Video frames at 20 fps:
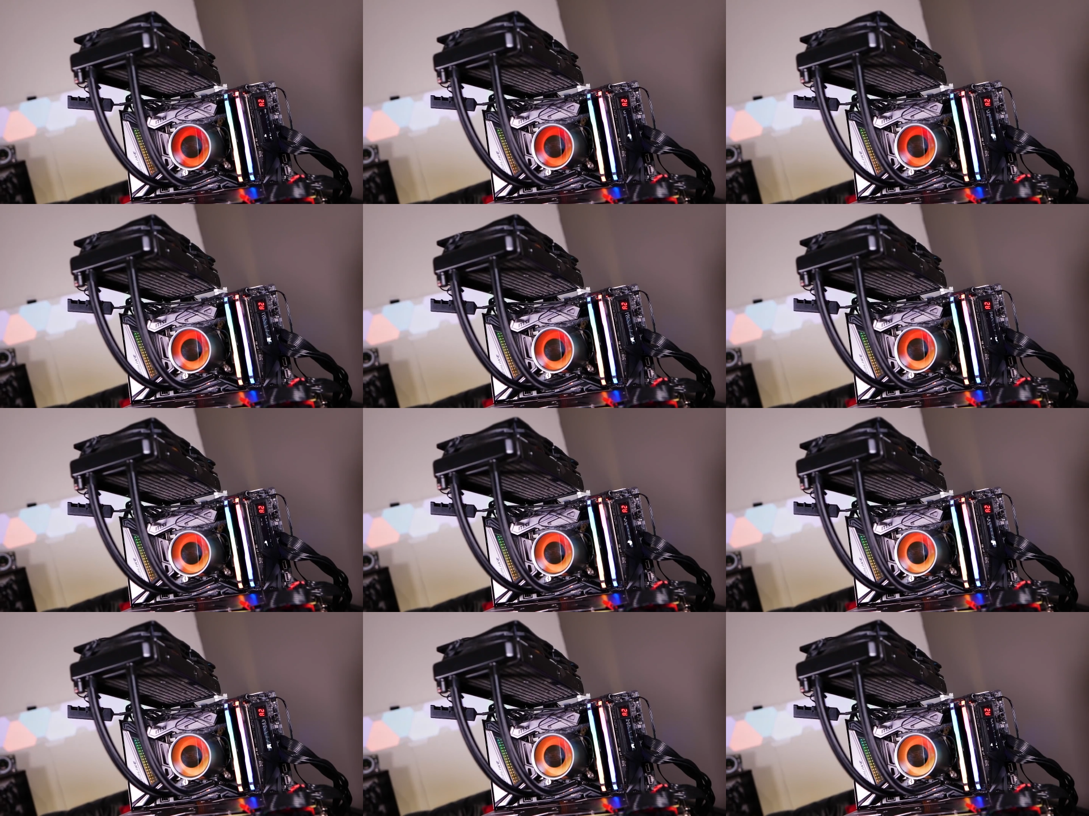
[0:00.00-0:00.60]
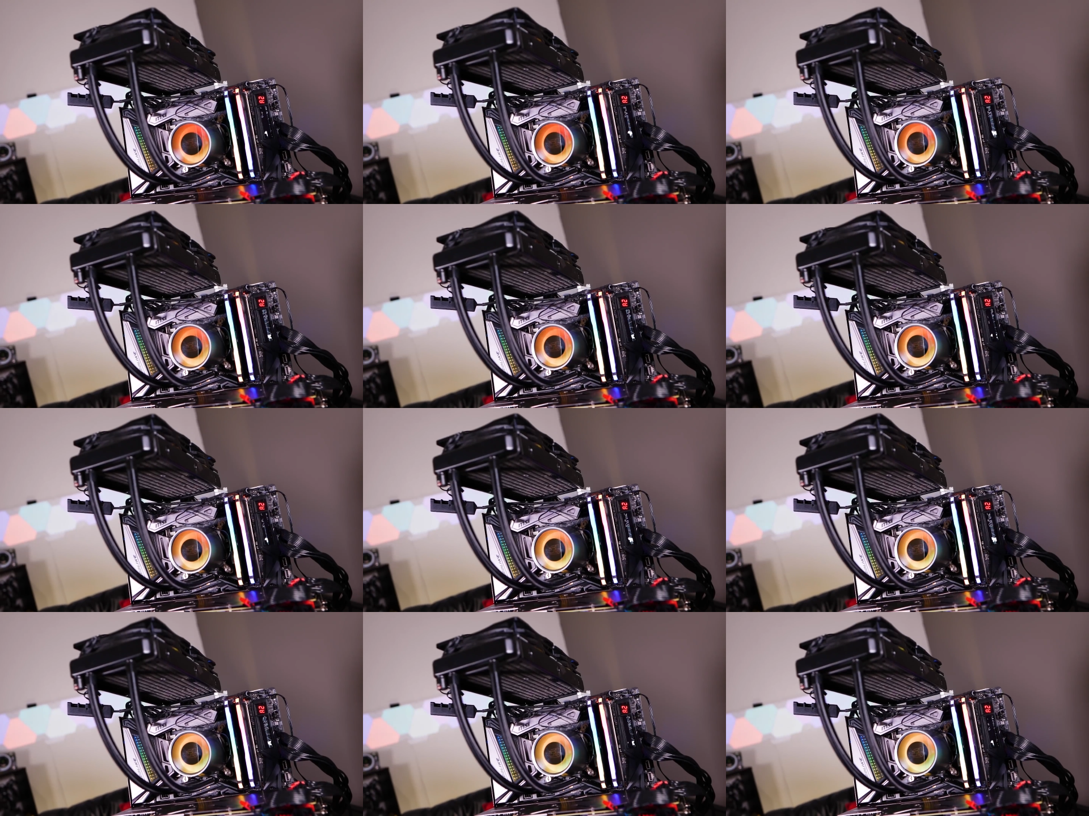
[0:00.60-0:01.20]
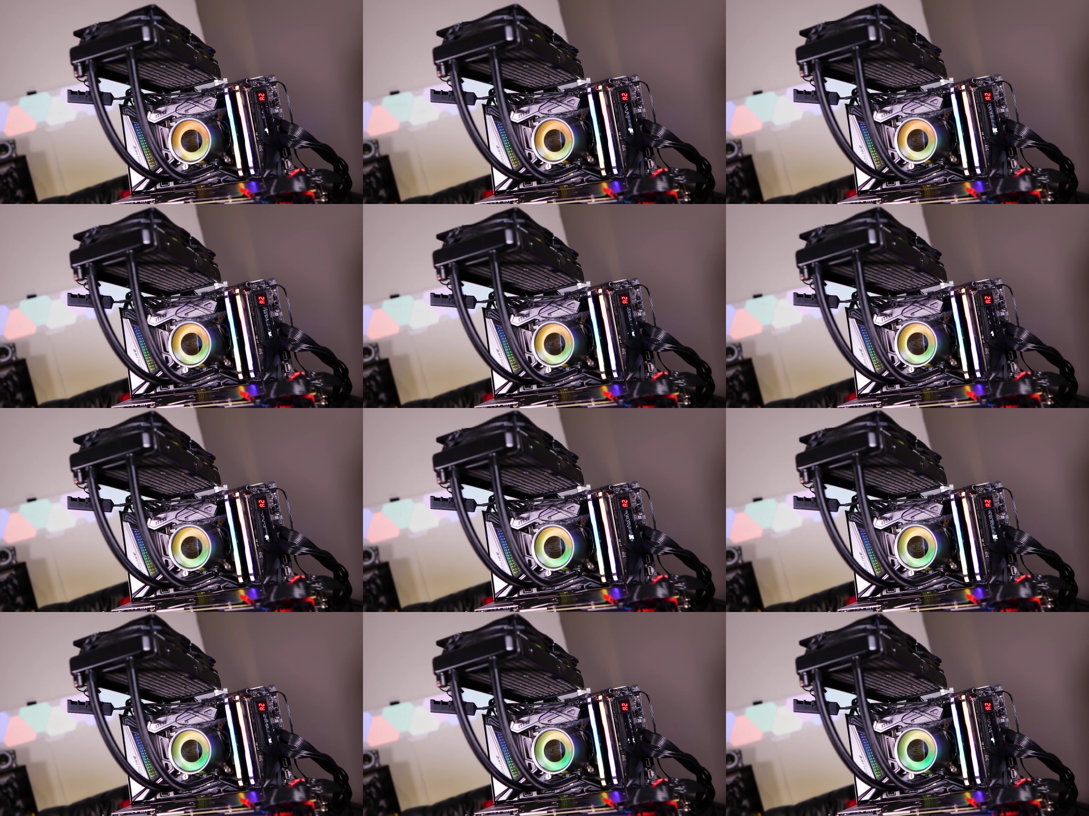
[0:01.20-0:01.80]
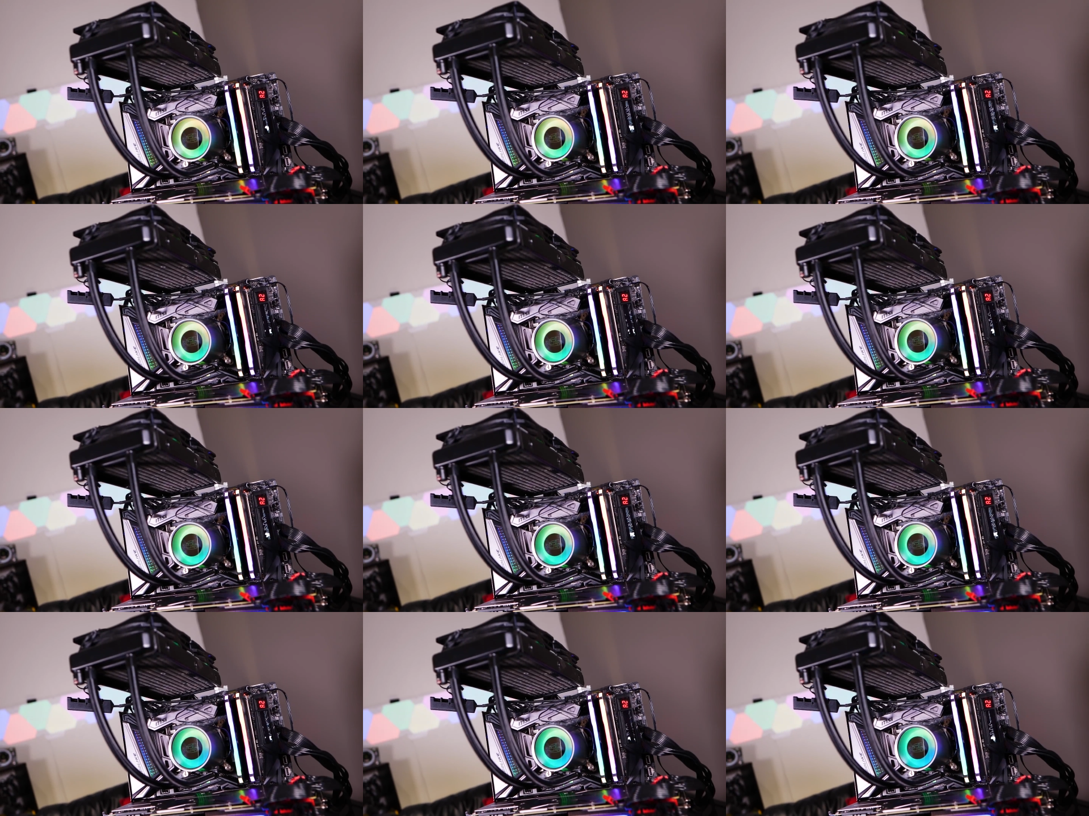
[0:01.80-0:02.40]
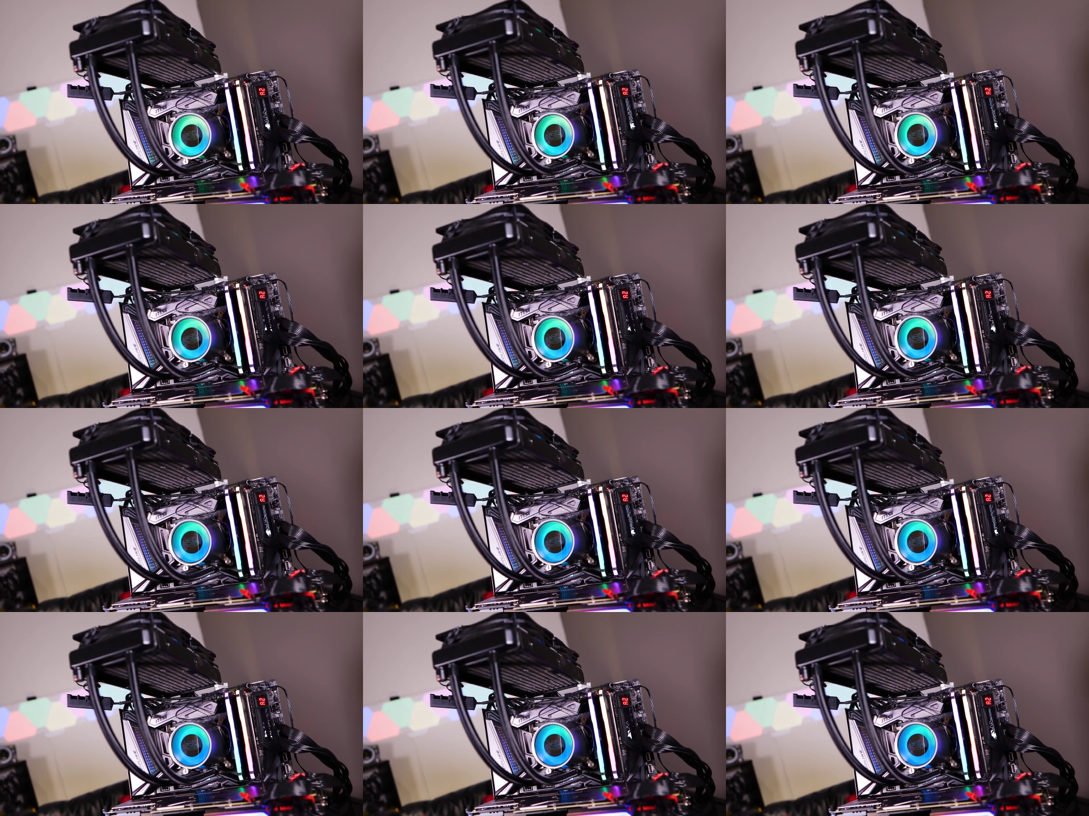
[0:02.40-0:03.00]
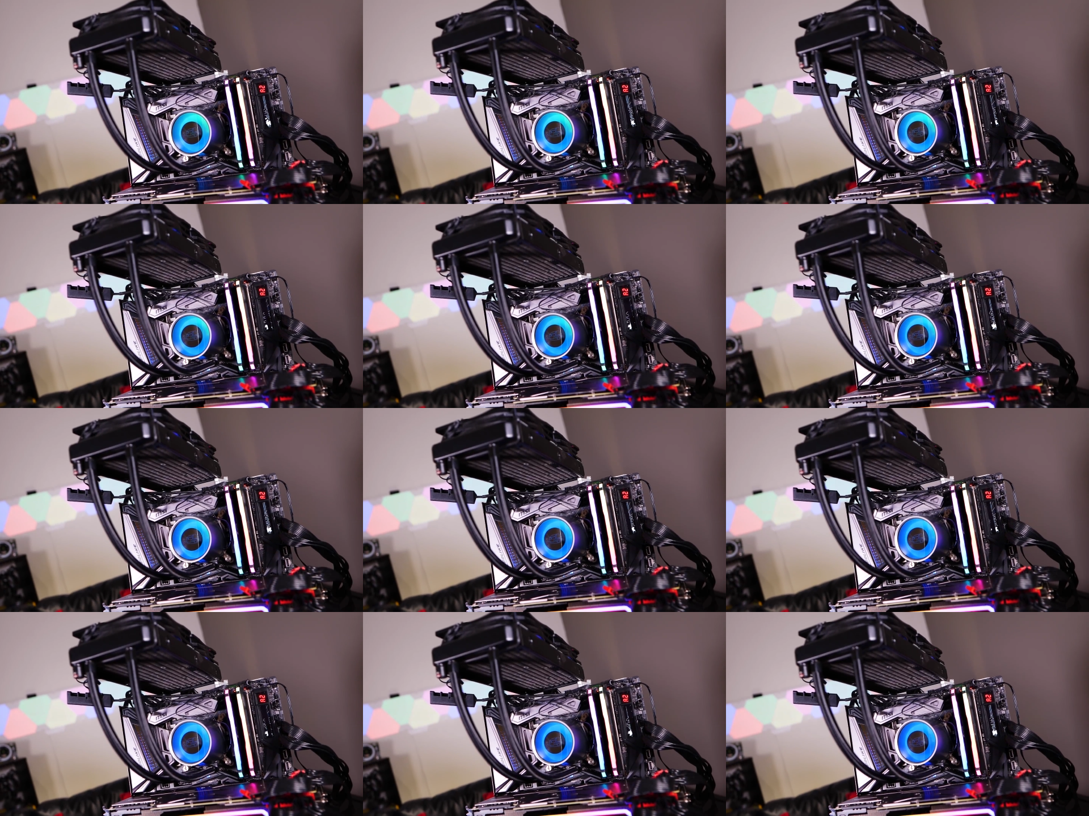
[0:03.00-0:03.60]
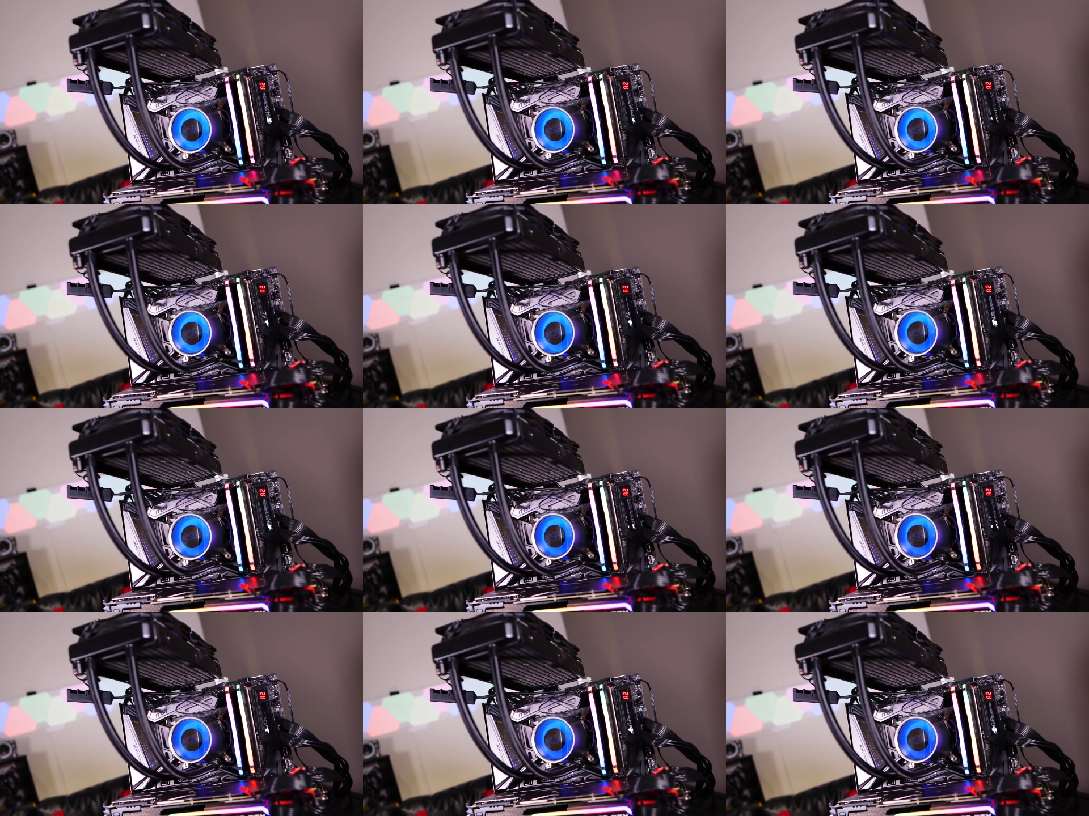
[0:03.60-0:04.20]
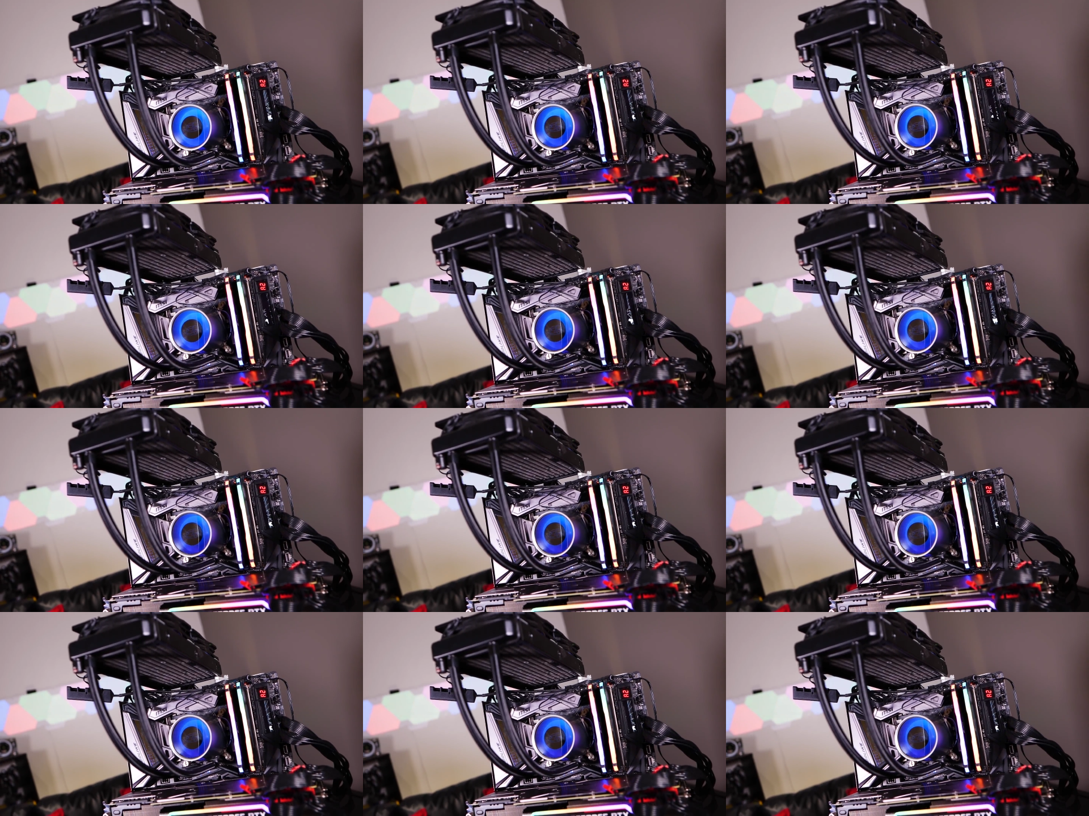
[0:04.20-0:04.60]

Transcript: No face is visible, so there are no lips to read.